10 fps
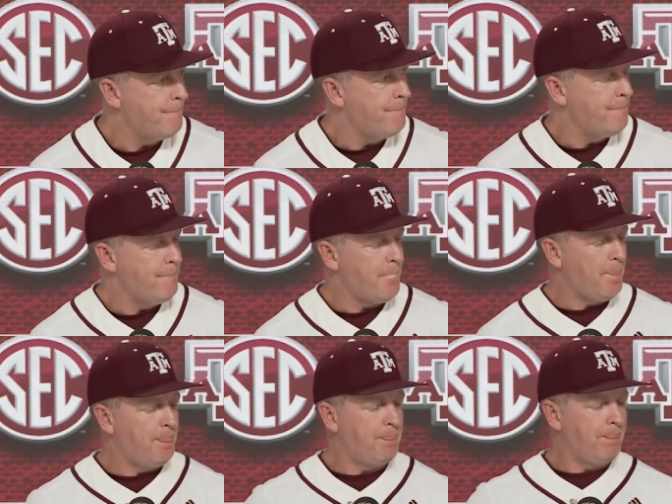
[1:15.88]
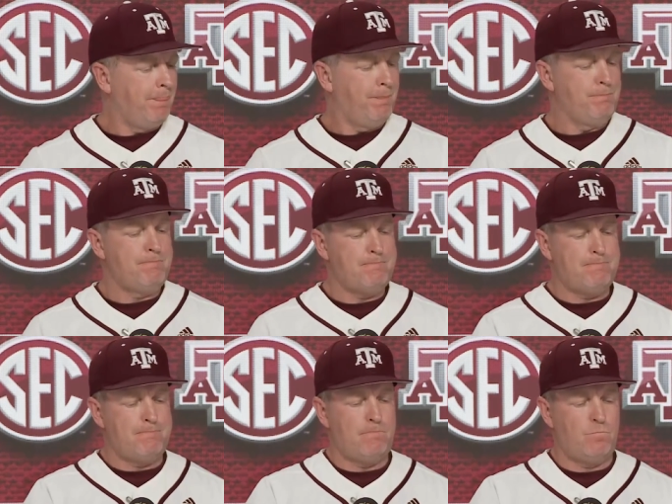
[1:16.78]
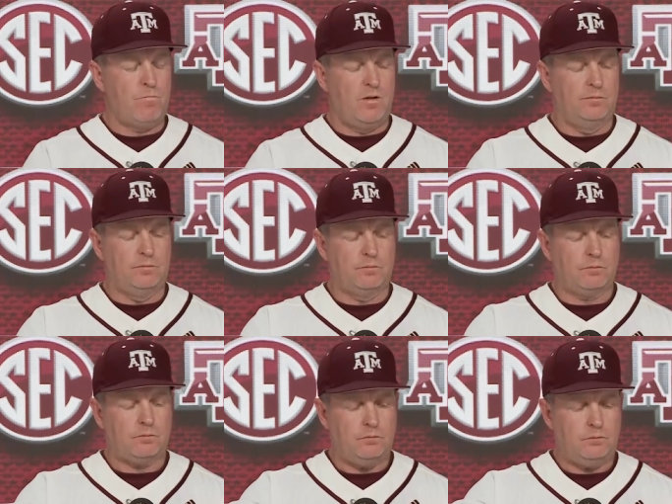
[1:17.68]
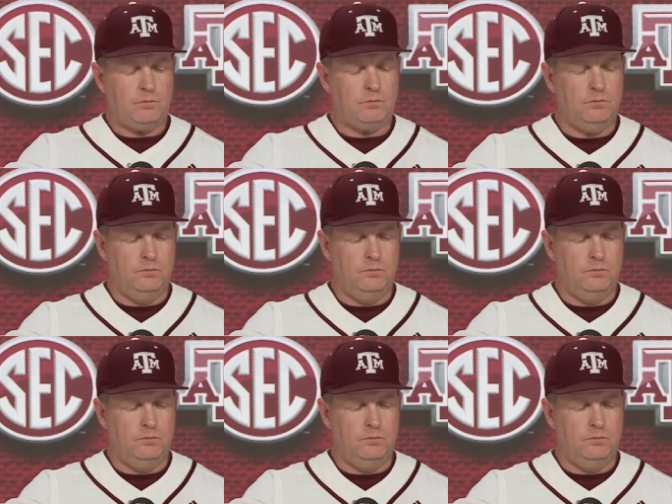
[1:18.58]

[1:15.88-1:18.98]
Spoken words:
All right, let's start with questions for the student athletes right here in the middle.